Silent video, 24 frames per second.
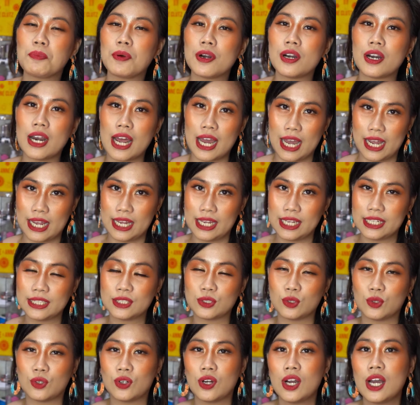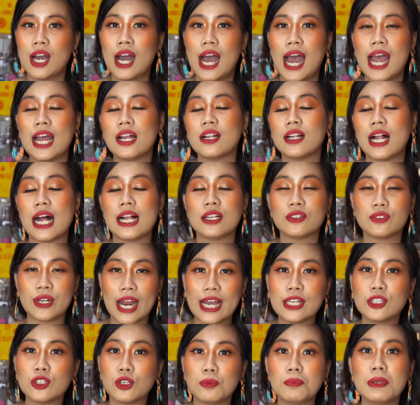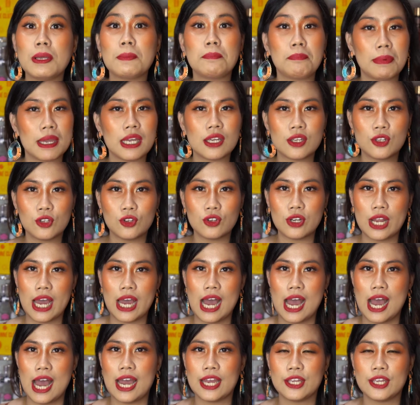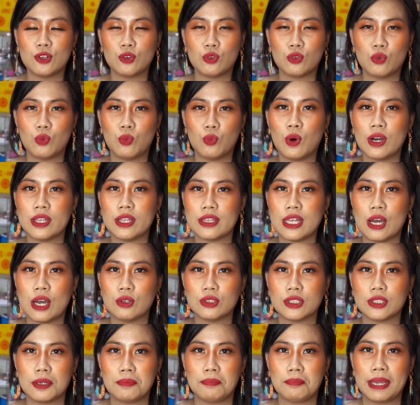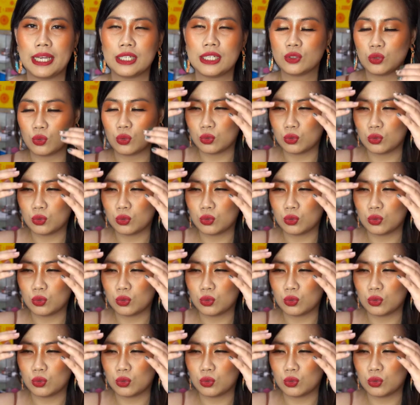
prize. So I'll randomly pick yun ha, yung 1,000 pesos.